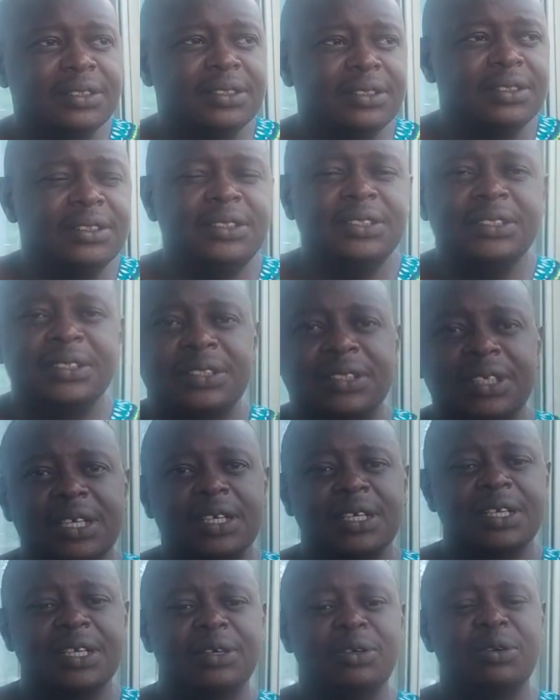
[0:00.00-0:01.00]
This is
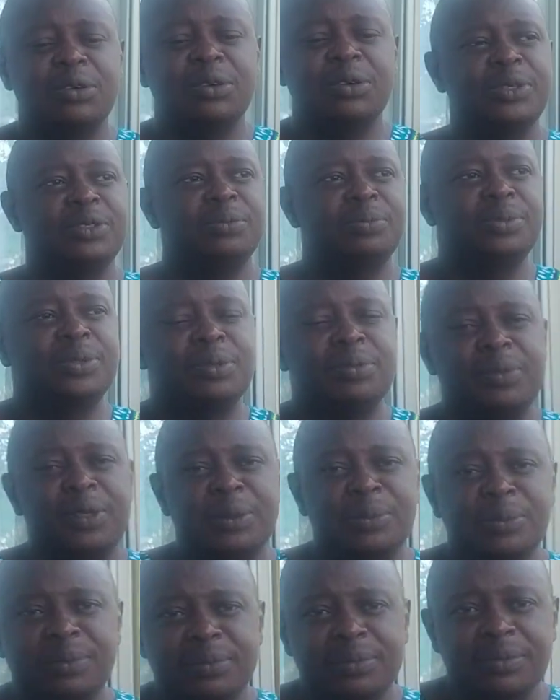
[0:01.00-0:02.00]
a common
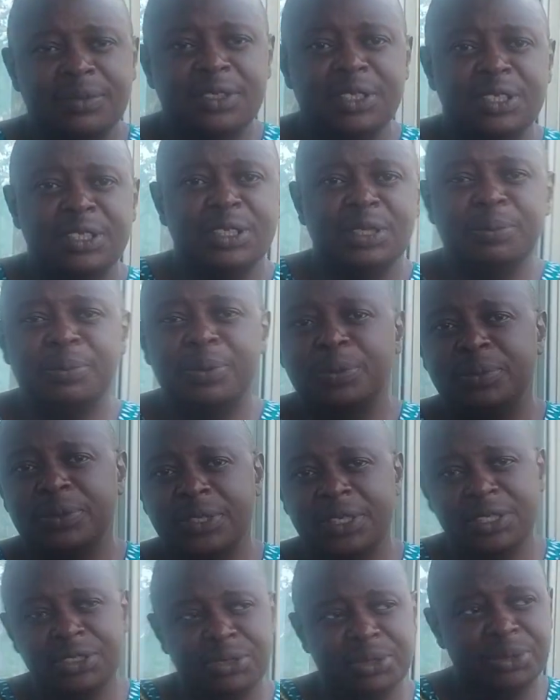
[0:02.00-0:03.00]
problem in the
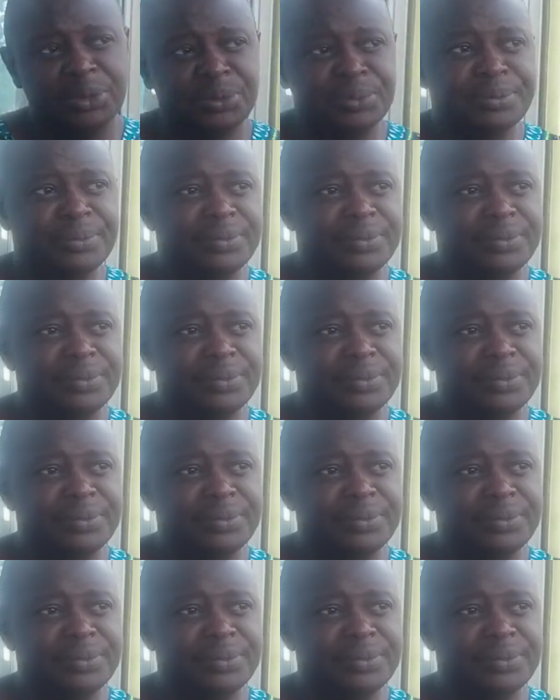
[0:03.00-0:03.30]
population.